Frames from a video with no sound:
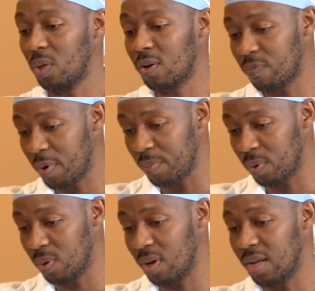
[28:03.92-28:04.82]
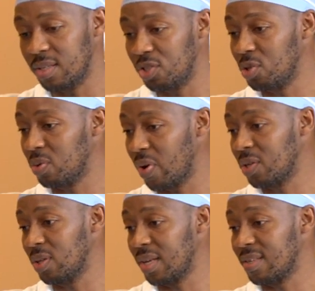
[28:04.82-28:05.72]
a lot of people, a digital
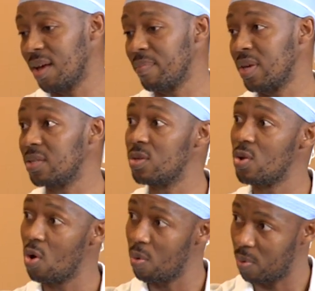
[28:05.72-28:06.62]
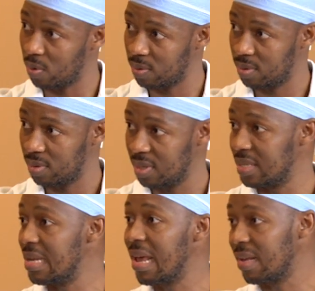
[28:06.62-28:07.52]
rectal exam is normal. Mm-hmm.
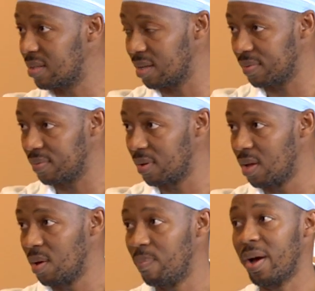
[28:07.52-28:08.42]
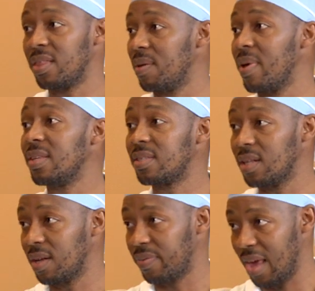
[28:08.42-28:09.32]
It's negative, but they may
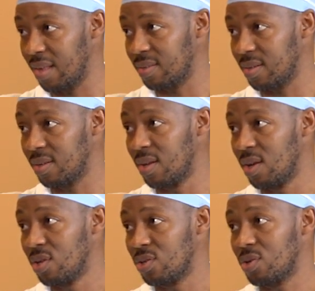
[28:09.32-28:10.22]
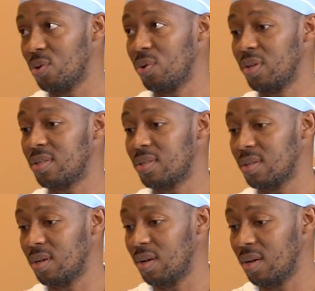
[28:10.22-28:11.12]
still have cancer. Correct. So it's
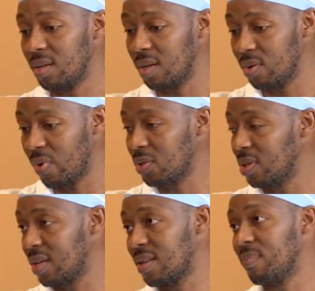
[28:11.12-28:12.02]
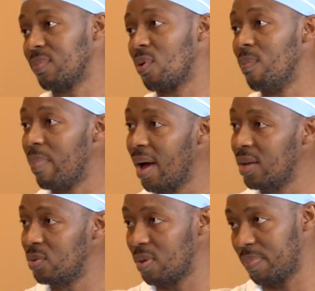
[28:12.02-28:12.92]
the rectal exam
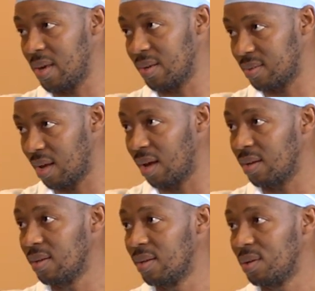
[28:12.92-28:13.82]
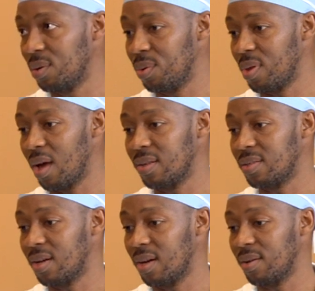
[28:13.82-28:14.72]
combined with the PSA okay.
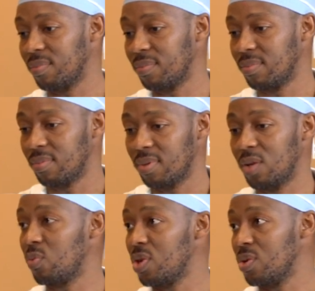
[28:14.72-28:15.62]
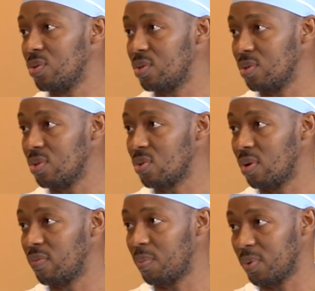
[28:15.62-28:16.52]
that. Uh, that we use to
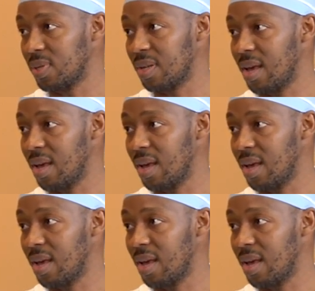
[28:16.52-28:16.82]
screen for prostate